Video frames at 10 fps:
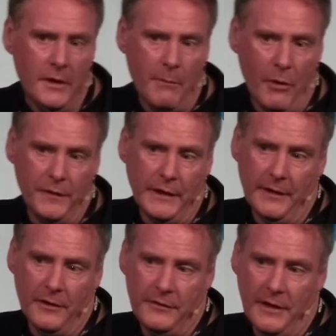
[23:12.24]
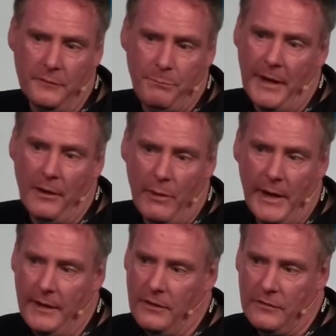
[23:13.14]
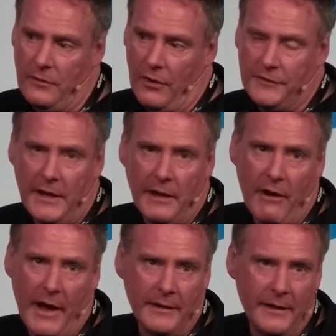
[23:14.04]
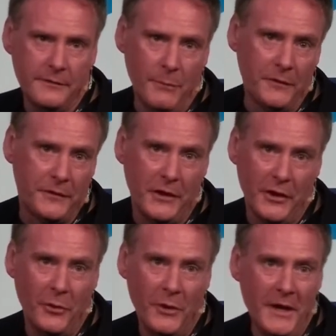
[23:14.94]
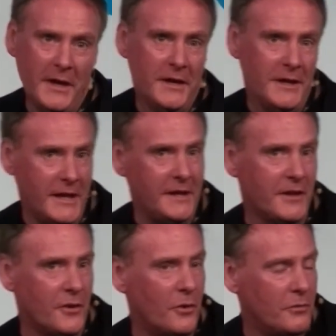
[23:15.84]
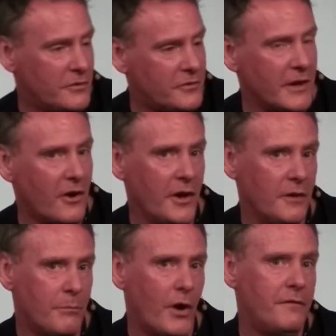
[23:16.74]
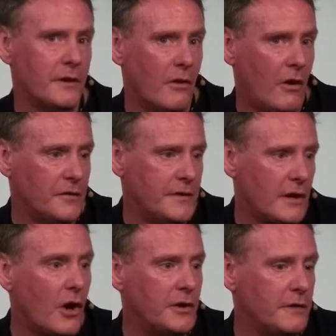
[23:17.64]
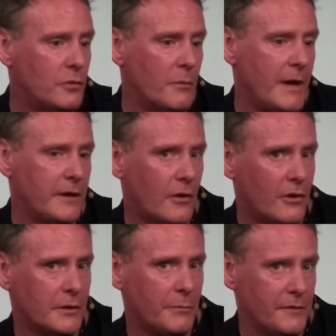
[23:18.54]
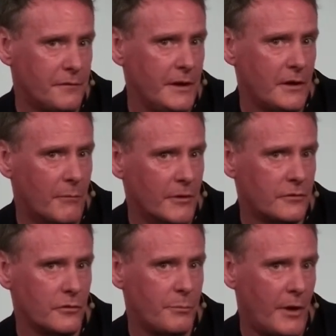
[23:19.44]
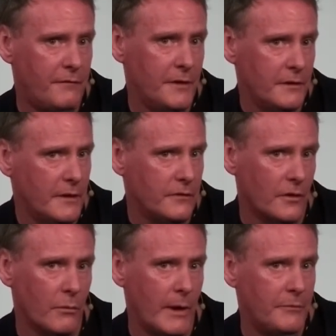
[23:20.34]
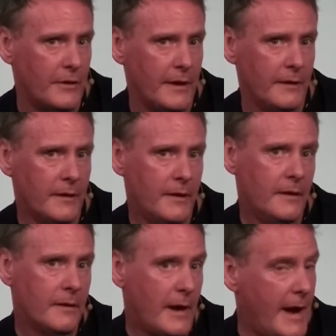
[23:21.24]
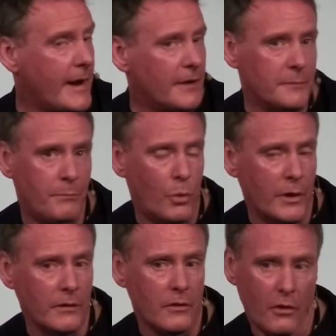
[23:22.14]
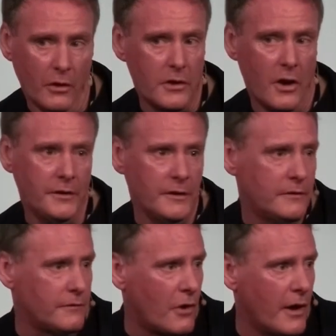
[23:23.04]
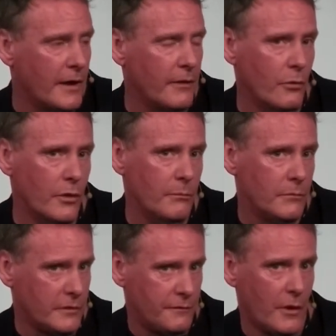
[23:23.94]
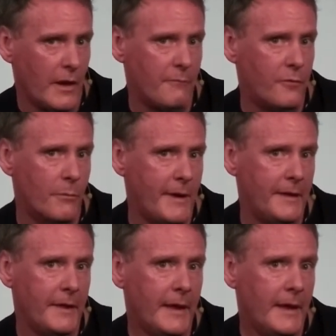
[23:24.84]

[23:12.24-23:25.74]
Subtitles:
a month later says, by the way, you just lost 10 grand last month. You need to know straight out. Profit and loss, the accounting format I talked about for e-commerce gross profit, it's on the website. I think that's important. All accountants, if there are any in the room, should follow that format.